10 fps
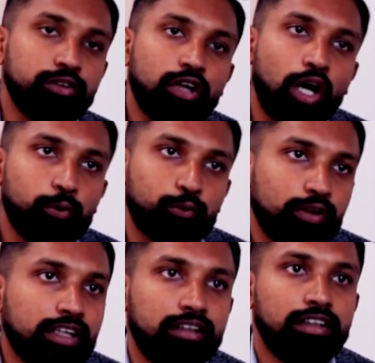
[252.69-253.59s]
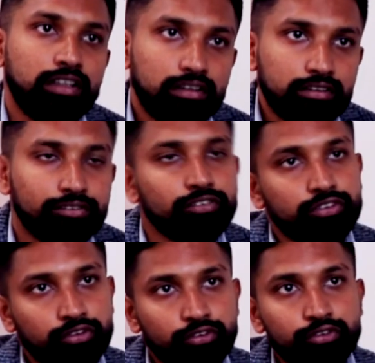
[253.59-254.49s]
how quick
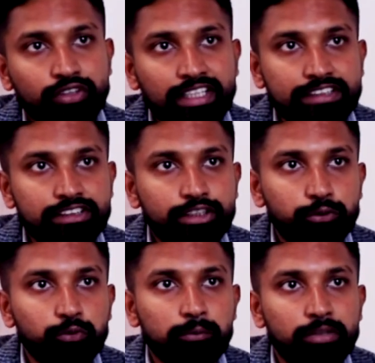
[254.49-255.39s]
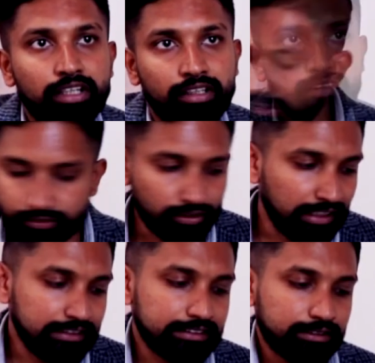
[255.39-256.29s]
you can actually do a billing. So
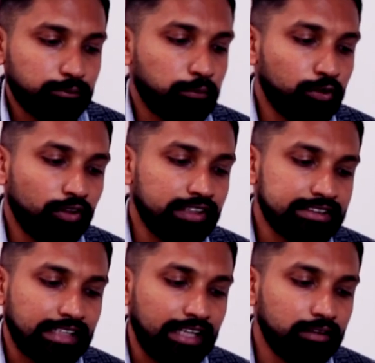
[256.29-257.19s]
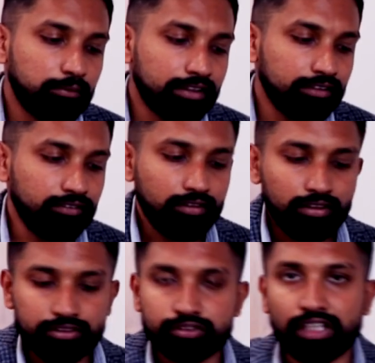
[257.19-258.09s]
I'll just put on a scanner button.
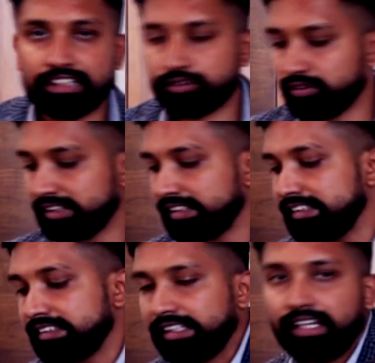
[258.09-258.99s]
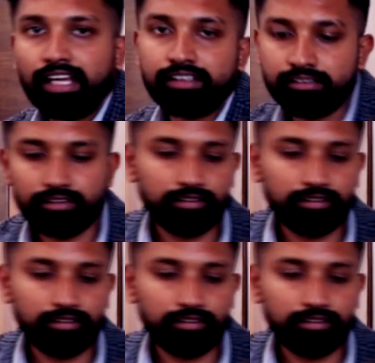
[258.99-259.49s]
So as soon as I scan,